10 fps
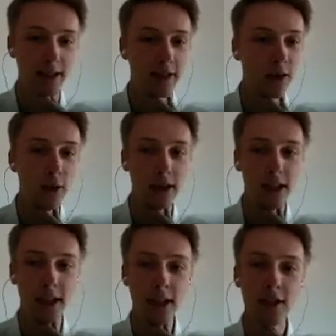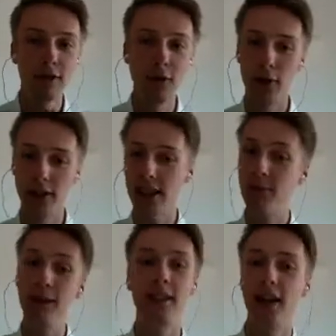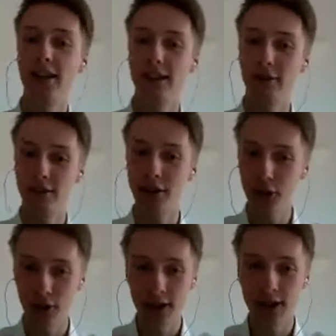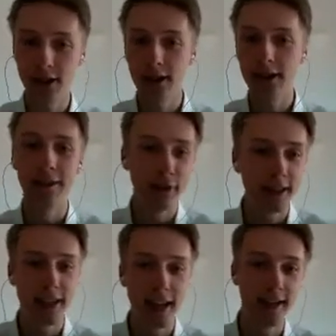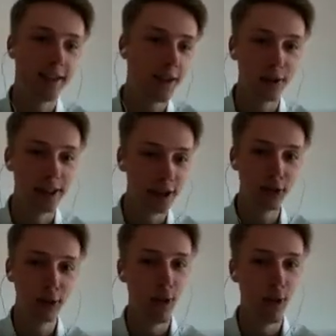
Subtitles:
is only for keeping the answer very short. In this case, only true or